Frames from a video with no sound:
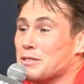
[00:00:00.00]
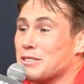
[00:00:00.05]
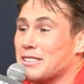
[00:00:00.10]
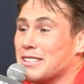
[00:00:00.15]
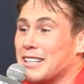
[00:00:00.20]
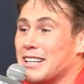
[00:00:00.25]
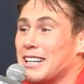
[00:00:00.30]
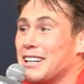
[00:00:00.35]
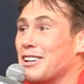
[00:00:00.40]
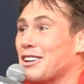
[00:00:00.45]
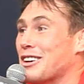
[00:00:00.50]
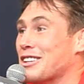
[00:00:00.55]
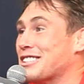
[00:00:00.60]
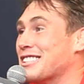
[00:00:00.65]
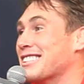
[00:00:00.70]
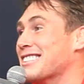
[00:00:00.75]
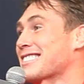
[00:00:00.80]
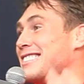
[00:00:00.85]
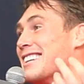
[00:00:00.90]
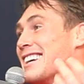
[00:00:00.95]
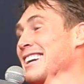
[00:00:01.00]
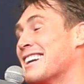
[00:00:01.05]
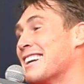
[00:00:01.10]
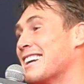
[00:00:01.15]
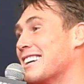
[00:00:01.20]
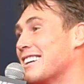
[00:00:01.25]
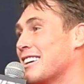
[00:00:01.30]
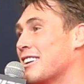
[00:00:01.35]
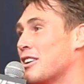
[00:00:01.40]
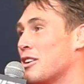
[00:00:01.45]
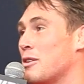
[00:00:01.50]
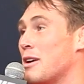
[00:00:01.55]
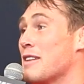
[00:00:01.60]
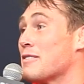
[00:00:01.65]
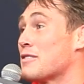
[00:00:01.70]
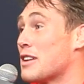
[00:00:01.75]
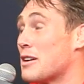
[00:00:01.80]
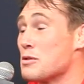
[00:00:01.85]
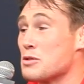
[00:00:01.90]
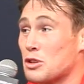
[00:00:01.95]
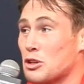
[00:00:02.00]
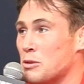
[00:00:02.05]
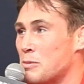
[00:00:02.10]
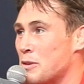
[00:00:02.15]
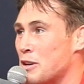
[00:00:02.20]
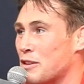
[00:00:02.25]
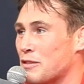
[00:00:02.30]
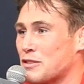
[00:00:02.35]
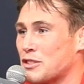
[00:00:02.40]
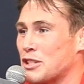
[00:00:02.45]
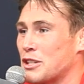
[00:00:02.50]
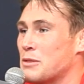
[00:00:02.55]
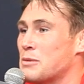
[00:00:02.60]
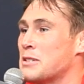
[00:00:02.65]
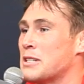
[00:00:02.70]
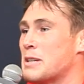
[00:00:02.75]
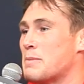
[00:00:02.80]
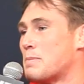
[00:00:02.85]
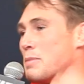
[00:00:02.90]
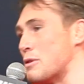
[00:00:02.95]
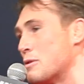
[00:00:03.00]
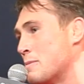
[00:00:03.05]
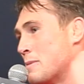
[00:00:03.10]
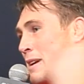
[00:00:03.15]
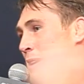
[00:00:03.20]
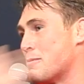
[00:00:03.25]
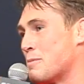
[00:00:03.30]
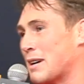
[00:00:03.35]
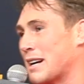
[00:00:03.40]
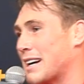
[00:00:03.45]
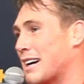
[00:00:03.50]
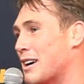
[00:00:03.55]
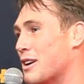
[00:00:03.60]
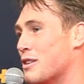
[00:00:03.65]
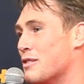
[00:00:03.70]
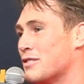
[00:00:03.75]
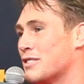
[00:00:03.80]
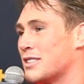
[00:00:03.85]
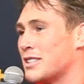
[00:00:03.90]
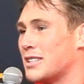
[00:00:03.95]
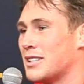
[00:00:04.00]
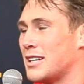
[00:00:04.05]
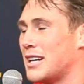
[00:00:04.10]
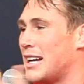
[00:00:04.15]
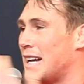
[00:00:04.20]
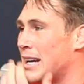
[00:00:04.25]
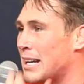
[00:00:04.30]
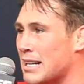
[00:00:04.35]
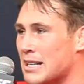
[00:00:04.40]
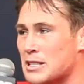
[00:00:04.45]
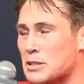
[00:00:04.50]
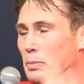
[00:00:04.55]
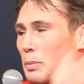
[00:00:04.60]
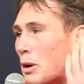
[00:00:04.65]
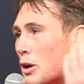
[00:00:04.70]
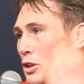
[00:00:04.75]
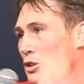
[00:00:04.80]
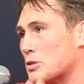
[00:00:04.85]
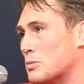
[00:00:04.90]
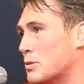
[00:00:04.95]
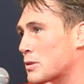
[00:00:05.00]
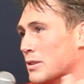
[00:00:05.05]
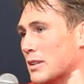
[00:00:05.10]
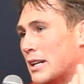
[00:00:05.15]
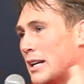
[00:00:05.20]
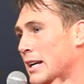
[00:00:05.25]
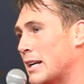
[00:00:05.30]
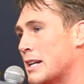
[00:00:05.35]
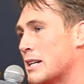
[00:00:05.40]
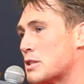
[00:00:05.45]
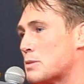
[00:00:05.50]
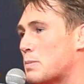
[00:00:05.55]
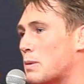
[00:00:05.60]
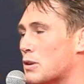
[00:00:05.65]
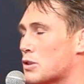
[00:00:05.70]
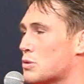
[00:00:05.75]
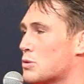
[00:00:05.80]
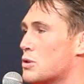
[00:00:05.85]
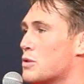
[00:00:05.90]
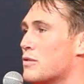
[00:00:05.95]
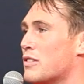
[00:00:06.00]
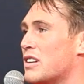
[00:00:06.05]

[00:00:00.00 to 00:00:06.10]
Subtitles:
Three losses. You know, after I was coming off two and they put me in with Kelvin, anything's possible. Anything's possible.